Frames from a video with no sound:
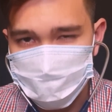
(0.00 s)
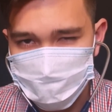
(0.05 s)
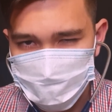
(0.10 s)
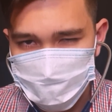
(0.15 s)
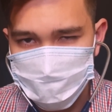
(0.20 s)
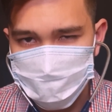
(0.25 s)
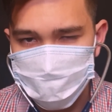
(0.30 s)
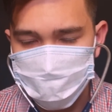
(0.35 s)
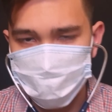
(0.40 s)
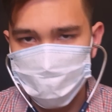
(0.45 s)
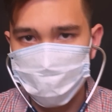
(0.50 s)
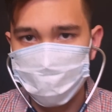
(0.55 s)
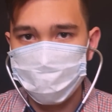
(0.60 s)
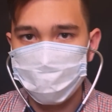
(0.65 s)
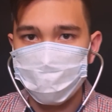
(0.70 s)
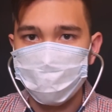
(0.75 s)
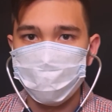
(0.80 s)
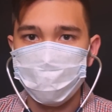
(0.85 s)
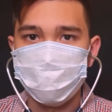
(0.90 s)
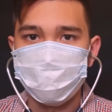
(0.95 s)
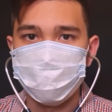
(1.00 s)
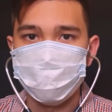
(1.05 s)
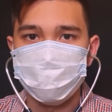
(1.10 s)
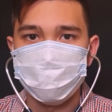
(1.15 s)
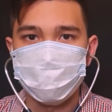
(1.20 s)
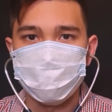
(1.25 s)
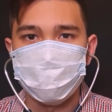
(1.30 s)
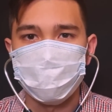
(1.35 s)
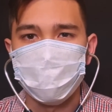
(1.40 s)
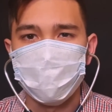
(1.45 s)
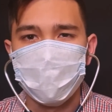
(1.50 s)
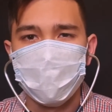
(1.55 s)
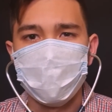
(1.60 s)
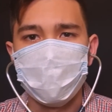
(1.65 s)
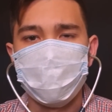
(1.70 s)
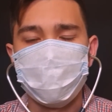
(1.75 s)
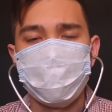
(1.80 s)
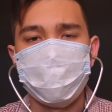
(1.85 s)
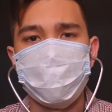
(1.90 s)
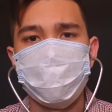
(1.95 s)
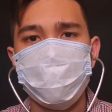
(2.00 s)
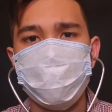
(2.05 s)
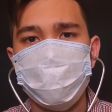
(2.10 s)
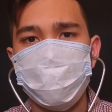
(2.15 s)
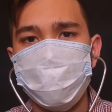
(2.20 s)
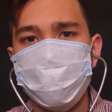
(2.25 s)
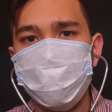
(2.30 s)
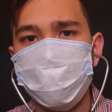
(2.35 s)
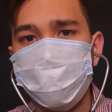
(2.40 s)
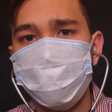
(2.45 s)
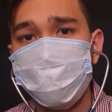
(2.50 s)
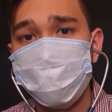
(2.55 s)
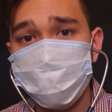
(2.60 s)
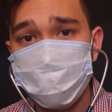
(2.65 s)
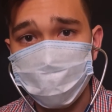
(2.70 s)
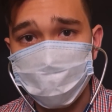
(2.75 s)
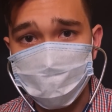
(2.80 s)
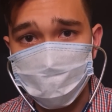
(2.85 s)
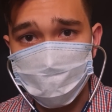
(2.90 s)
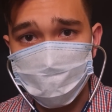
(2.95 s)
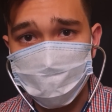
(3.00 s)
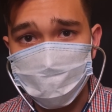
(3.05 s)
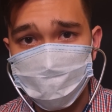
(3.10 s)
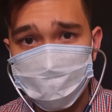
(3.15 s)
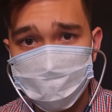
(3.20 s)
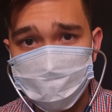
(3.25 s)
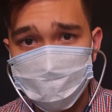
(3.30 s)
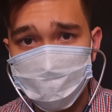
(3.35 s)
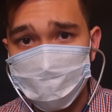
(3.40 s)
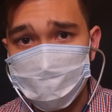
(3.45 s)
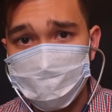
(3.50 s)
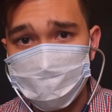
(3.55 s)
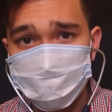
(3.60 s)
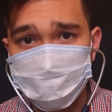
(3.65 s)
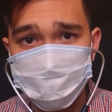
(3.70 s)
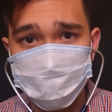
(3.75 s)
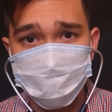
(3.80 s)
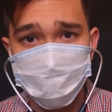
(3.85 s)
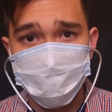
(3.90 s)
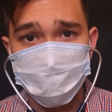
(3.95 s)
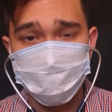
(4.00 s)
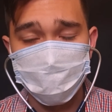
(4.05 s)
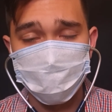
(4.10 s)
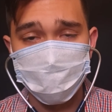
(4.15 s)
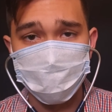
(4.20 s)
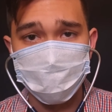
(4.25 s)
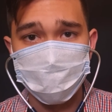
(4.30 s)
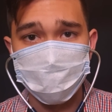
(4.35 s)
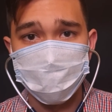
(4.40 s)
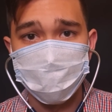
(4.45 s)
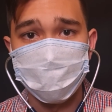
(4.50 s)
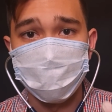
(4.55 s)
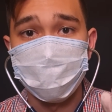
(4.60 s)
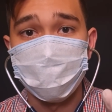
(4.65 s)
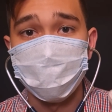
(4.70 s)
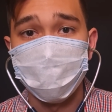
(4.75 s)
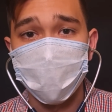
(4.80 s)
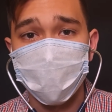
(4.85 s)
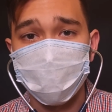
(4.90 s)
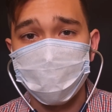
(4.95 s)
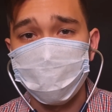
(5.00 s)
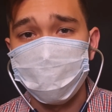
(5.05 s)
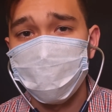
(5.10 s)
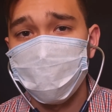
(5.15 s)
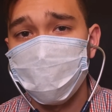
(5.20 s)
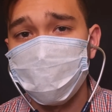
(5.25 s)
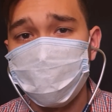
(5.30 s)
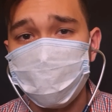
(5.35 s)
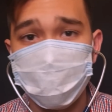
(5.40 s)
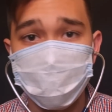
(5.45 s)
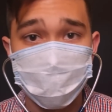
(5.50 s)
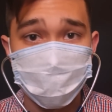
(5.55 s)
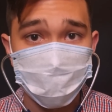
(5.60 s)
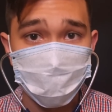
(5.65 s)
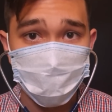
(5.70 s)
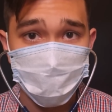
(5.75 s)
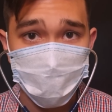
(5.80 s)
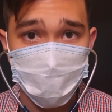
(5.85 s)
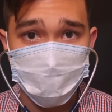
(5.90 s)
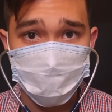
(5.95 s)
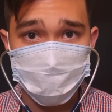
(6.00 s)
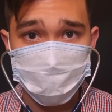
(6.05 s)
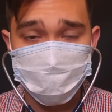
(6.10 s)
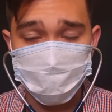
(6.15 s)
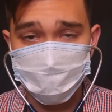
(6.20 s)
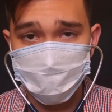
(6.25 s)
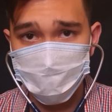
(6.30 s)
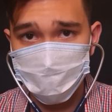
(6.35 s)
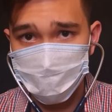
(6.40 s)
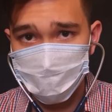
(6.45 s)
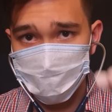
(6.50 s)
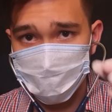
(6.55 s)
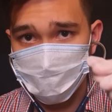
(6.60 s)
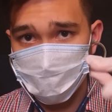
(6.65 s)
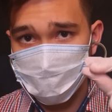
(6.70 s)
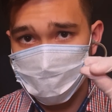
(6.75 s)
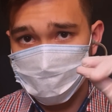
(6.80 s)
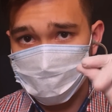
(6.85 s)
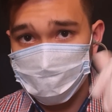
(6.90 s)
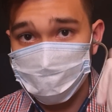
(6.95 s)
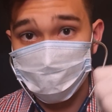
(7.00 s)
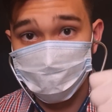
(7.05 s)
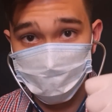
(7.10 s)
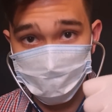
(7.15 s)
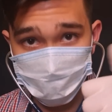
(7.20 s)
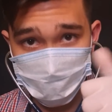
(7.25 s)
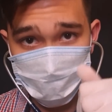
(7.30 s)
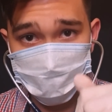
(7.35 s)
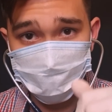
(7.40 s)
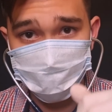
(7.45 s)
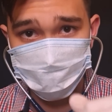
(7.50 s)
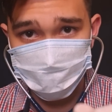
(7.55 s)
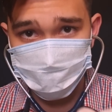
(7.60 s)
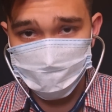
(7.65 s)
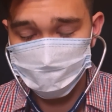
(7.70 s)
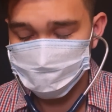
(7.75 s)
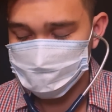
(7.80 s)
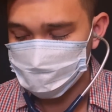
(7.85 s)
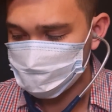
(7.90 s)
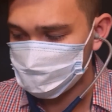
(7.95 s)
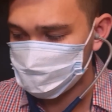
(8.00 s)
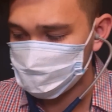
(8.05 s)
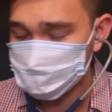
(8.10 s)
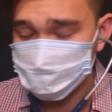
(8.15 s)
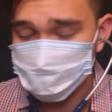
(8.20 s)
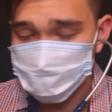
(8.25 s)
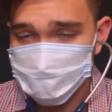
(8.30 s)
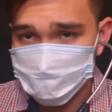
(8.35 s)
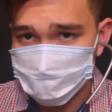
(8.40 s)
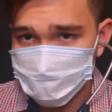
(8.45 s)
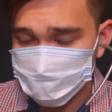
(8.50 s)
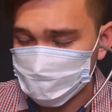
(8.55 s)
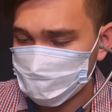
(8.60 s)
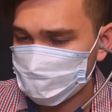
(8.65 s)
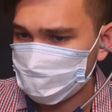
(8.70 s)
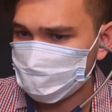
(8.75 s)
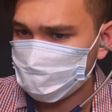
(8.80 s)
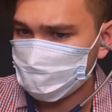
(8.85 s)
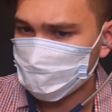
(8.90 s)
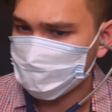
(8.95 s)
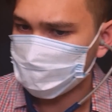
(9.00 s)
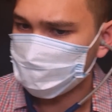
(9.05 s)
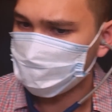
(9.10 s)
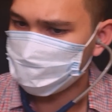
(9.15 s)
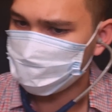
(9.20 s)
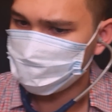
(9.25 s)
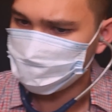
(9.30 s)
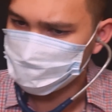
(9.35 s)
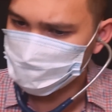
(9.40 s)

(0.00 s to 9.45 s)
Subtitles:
Let's continue. We're almost done. I'll just do the posterior side of you now, or the back part of your lungs. You're doing well. Keep up the good work.